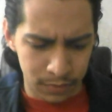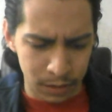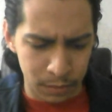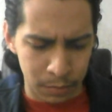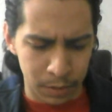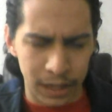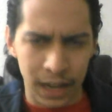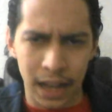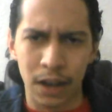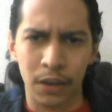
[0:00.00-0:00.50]

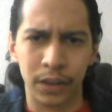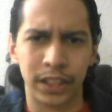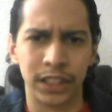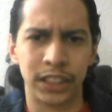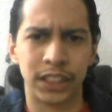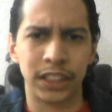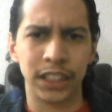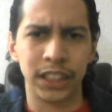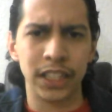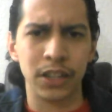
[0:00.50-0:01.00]
at
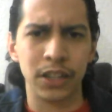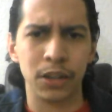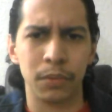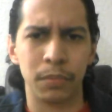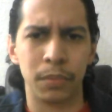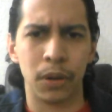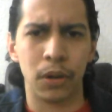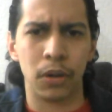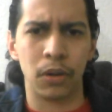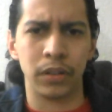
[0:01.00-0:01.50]
the Senior
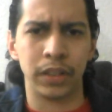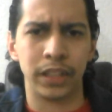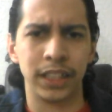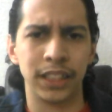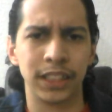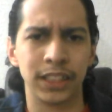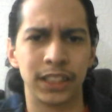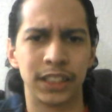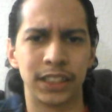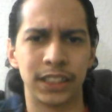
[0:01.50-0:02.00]
Bowl,
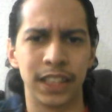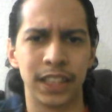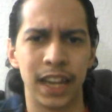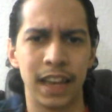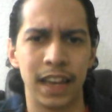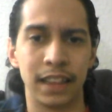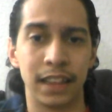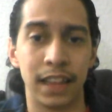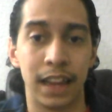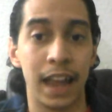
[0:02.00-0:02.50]
he's
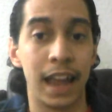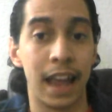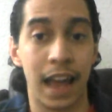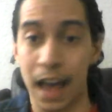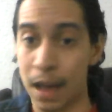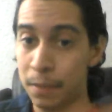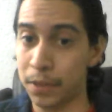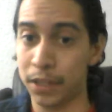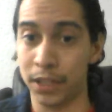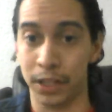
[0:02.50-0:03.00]
saying that, hey,
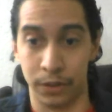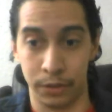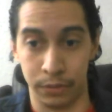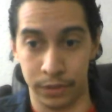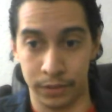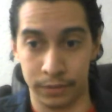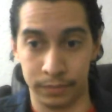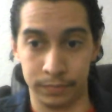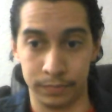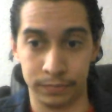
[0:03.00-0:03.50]
I'm going to
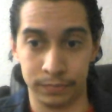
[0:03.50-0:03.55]
do it.